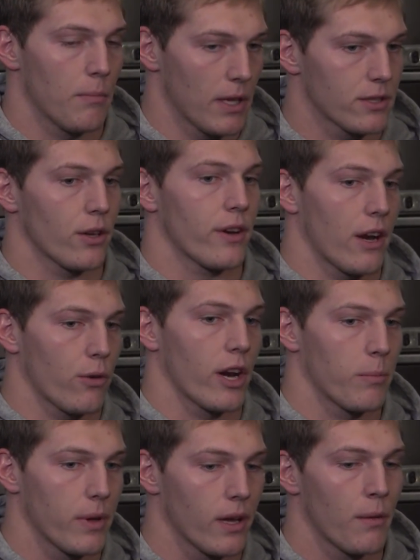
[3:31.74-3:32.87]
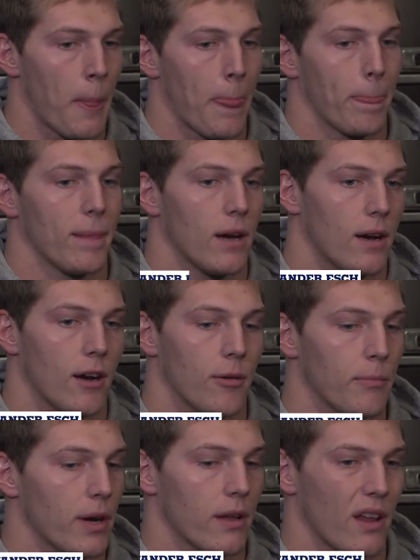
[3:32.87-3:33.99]
It's slowed down quite a bit.
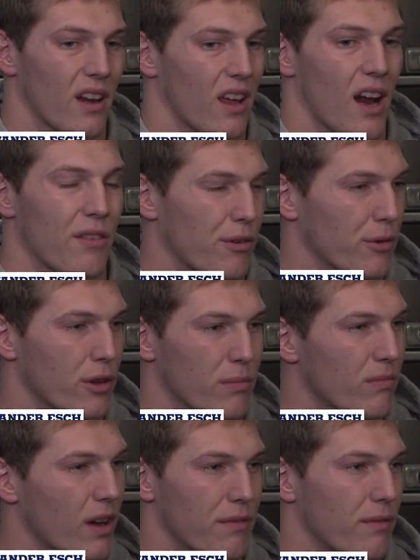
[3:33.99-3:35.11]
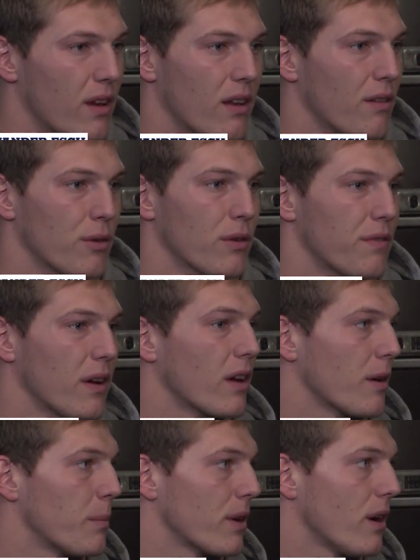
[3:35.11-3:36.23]
But then again, I've never really felt
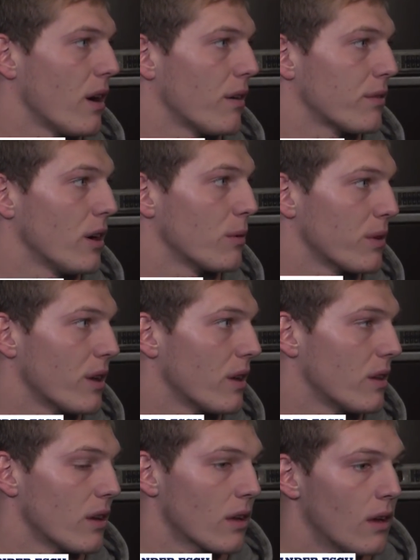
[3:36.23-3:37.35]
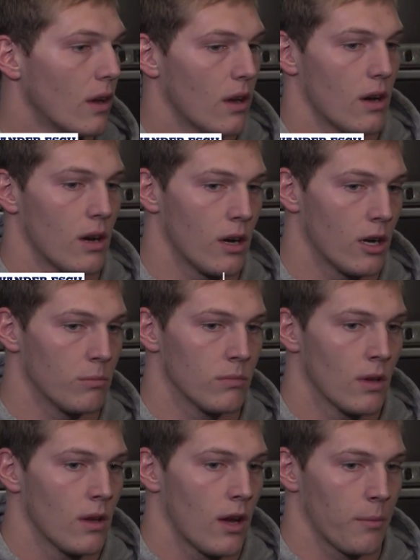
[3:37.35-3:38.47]
like I've been caught off guard with anything. I'm
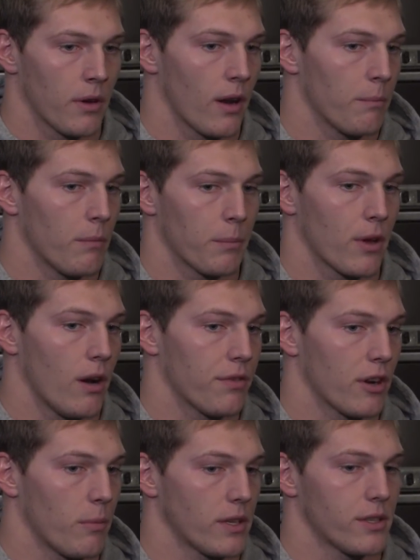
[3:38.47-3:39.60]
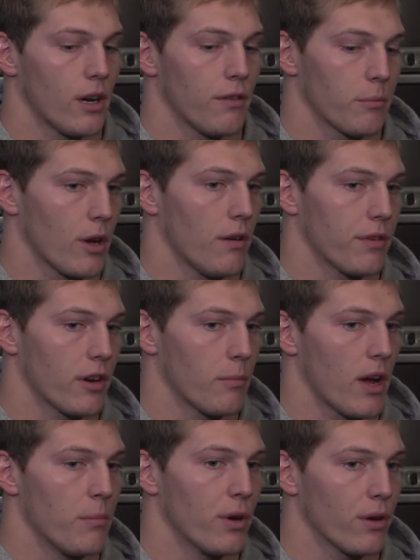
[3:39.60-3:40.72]
confident in myself. I'm confident in
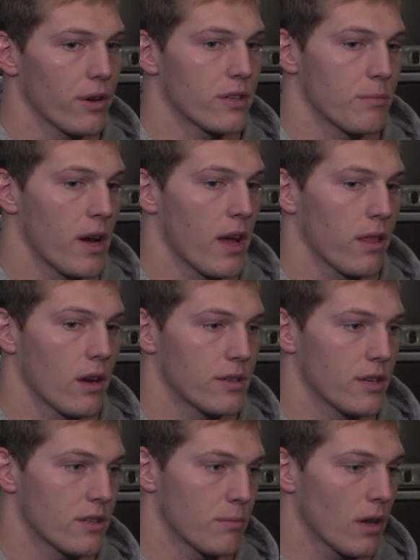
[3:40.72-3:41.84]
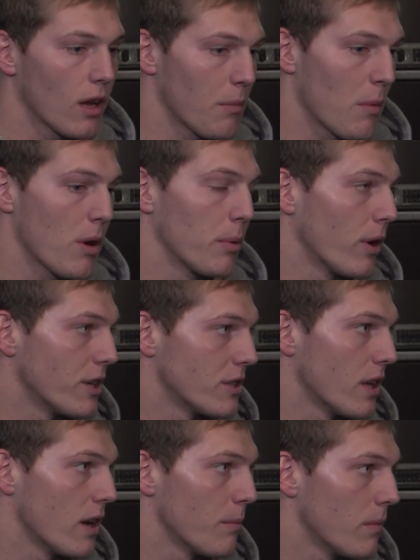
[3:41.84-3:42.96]
my abilities and my athleticism and my preparation
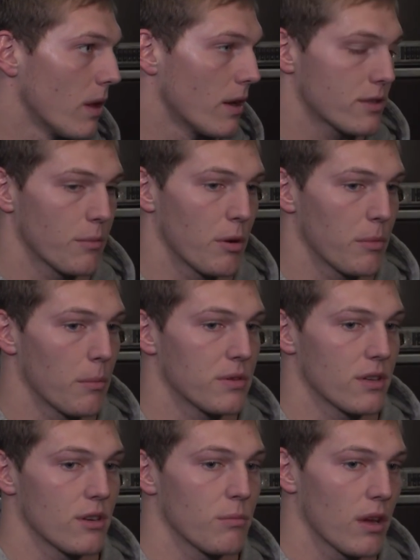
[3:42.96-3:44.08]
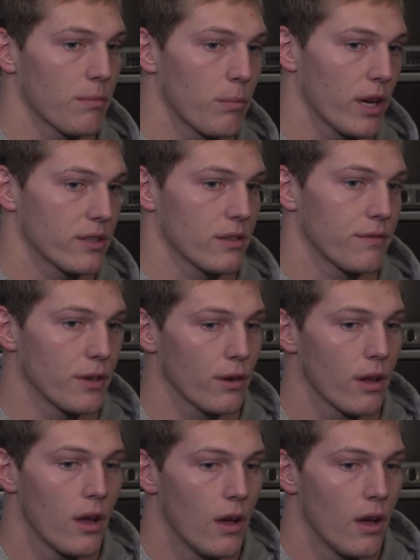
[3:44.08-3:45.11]
that it's going to put me in position to make plays on the field